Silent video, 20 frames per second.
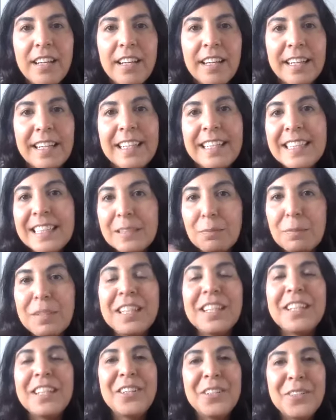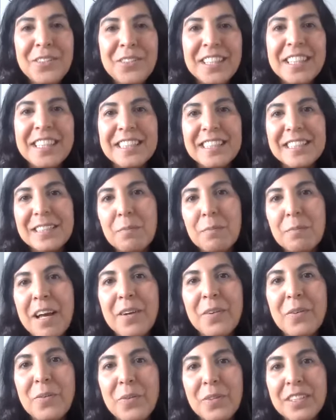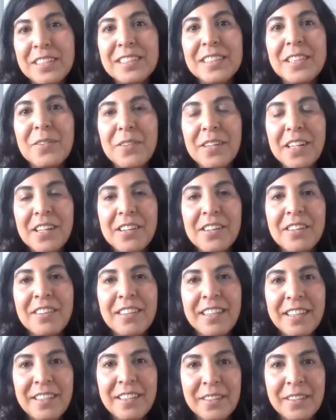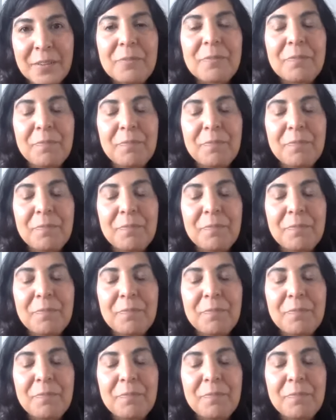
at least being curious about what is going on there.